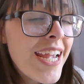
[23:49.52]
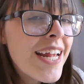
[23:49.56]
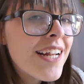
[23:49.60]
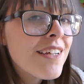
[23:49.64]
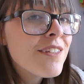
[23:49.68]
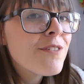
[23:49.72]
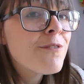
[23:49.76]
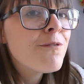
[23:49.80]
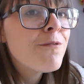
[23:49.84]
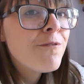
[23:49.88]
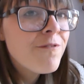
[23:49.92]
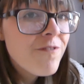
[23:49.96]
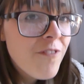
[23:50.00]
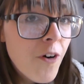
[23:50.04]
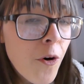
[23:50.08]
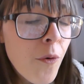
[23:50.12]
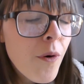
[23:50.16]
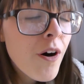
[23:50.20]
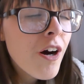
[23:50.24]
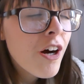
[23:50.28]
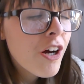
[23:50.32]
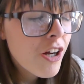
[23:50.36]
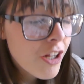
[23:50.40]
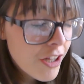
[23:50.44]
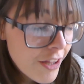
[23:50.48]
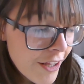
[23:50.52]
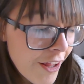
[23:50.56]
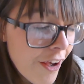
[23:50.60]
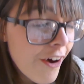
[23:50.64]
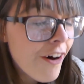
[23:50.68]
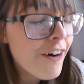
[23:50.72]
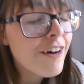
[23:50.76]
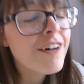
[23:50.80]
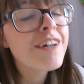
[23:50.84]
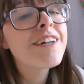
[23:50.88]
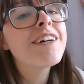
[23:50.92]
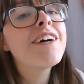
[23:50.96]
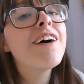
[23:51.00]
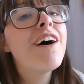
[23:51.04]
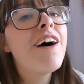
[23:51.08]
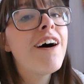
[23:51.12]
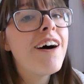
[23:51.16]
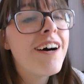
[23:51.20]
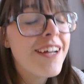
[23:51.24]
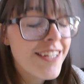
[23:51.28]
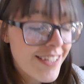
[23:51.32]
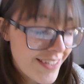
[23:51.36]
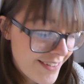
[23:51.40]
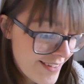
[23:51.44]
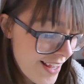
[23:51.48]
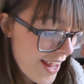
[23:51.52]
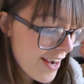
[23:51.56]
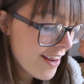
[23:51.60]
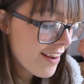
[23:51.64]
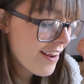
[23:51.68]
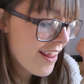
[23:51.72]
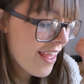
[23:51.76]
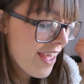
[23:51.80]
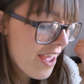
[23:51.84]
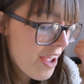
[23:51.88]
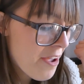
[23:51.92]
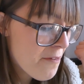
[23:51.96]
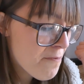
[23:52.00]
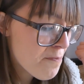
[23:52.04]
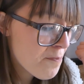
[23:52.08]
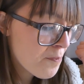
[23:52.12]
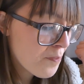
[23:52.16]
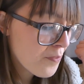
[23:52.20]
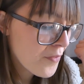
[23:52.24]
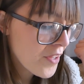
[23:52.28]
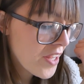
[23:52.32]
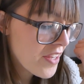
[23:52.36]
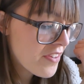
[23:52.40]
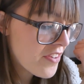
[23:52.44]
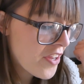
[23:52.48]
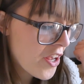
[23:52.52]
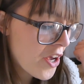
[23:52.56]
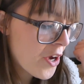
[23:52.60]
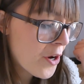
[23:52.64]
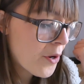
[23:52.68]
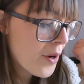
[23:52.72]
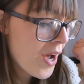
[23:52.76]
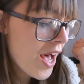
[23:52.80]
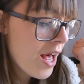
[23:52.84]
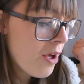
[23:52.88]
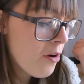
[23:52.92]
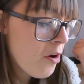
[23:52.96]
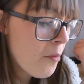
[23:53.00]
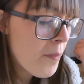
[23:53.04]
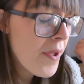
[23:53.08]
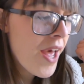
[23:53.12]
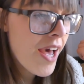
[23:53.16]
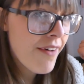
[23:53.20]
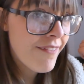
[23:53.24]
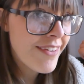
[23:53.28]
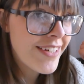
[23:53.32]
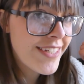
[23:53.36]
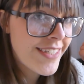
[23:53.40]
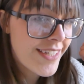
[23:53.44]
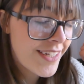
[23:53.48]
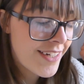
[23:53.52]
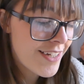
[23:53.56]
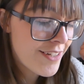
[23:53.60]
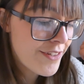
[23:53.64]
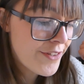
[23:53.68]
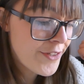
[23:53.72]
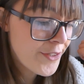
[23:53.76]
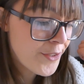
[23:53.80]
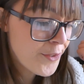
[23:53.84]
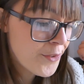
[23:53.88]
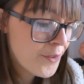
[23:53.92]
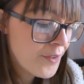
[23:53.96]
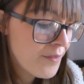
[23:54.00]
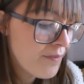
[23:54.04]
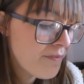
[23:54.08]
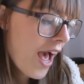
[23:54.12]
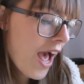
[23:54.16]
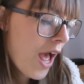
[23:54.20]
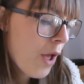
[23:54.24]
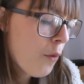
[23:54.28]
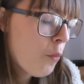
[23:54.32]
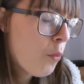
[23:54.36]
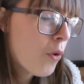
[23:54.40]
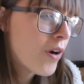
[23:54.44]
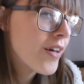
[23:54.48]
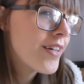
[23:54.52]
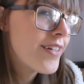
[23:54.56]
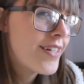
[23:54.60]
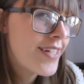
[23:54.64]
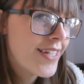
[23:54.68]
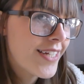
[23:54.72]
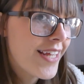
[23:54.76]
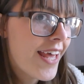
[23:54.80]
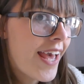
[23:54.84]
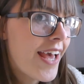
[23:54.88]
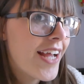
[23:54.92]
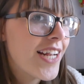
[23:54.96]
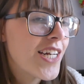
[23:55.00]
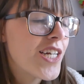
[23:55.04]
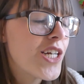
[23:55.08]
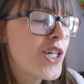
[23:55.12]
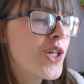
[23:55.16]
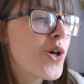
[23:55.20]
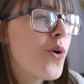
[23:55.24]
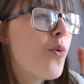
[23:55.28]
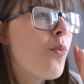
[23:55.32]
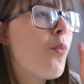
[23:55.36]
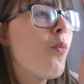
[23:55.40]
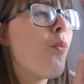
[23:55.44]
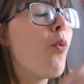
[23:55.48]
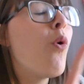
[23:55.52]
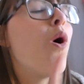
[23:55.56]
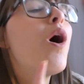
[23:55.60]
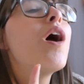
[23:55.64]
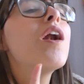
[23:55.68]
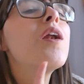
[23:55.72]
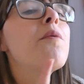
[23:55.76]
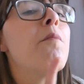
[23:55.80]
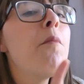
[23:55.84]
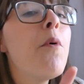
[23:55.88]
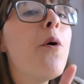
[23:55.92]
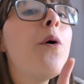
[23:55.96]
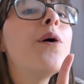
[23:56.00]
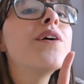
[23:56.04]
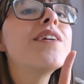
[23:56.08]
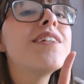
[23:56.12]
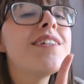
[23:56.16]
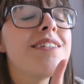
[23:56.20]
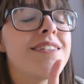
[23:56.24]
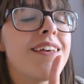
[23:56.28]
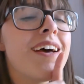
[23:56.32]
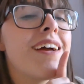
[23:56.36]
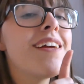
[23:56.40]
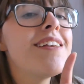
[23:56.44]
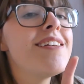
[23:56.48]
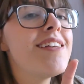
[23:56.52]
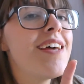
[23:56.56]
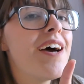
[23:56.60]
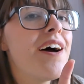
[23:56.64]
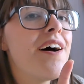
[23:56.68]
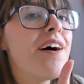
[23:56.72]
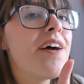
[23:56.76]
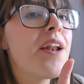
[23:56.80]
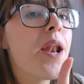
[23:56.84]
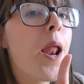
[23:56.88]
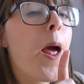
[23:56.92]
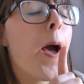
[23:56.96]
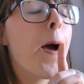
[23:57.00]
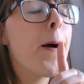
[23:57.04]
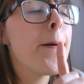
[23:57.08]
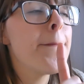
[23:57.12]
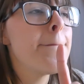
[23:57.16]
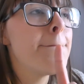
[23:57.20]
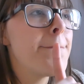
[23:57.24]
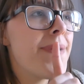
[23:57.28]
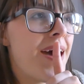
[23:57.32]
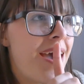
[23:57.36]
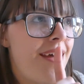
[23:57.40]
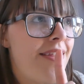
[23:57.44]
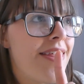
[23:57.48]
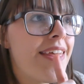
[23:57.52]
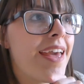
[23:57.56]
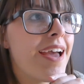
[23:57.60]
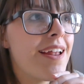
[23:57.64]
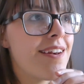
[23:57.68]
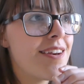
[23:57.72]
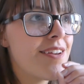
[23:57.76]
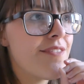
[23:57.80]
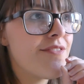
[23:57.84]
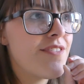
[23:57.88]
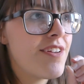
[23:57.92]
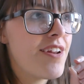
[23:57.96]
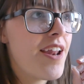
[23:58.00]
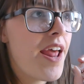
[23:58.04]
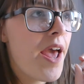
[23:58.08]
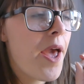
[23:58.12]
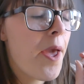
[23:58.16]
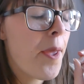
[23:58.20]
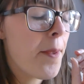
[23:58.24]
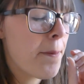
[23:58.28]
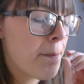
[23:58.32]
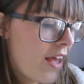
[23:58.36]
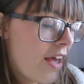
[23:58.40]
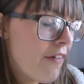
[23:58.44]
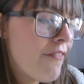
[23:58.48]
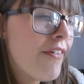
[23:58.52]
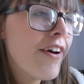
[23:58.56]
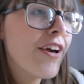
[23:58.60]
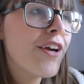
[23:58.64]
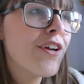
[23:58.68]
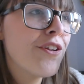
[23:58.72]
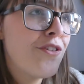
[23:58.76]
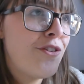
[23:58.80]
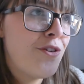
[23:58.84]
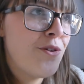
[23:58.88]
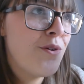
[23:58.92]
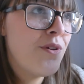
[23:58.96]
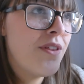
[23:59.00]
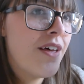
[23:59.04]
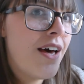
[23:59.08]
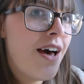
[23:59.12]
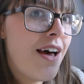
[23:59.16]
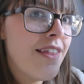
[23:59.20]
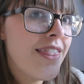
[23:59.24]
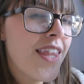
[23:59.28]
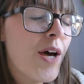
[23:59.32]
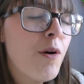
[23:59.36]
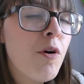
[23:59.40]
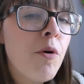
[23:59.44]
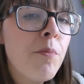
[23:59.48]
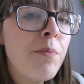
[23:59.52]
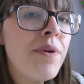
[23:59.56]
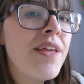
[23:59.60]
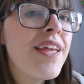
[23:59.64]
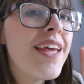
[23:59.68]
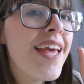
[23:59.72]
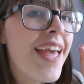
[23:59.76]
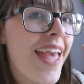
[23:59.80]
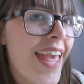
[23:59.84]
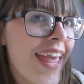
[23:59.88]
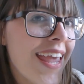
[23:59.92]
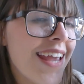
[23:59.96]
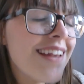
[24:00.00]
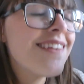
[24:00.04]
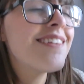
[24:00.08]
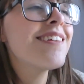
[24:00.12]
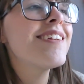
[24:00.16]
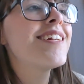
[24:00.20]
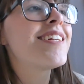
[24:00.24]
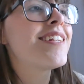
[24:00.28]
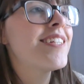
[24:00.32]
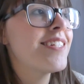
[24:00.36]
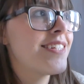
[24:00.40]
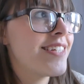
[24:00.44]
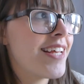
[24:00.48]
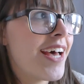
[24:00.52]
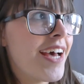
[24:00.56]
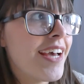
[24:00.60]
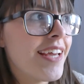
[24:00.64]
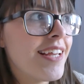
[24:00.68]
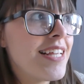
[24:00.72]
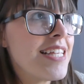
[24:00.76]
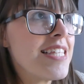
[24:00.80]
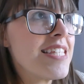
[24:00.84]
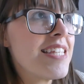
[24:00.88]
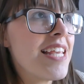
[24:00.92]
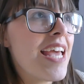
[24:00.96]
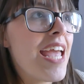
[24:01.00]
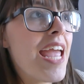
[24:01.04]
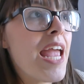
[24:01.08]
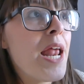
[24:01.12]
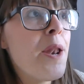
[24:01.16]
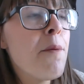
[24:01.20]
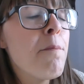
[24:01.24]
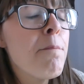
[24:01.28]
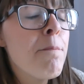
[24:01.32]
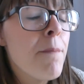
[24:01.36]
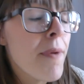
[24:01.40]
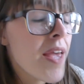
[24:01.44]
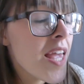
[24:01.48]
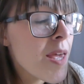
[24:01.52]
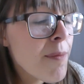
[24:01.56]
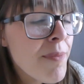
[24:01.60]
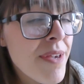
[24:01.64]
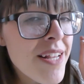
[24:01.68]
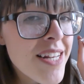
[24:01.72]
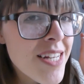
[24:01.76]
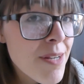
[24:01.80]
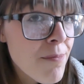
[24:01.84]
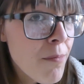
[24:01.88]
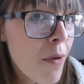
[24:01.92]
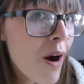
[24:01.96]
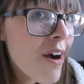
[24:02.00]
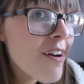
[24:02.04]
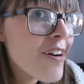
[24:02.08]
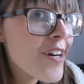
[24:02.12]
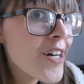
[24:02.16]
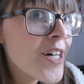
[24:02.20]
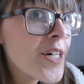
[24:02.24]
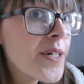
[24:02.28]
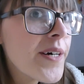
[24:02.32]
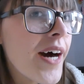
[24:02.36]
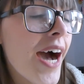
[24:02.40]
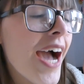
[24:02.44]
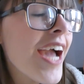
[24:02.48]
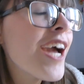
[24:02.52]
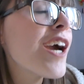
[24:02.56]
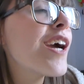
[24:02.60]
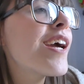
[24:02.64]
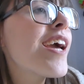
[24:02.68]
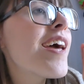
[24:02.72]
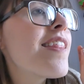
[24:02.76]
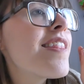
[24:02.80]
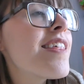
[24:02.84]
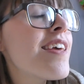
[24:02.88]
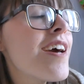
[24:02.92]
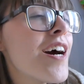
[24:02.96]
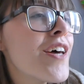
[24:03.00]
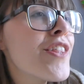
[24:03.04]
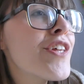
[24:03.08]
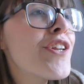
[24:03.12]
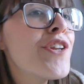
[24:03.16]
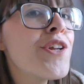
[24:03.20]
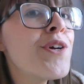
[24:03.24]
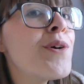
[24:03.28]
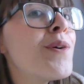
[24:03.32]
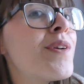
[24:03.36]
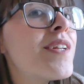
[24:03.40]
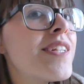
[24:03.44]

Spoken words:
It is 4 o'clock Saturday, so I will be having dinner soon. I want to get 1 more design done by the end of today. If I could do that, that would be 8 designs. And maybe tomorrow I could get the other 2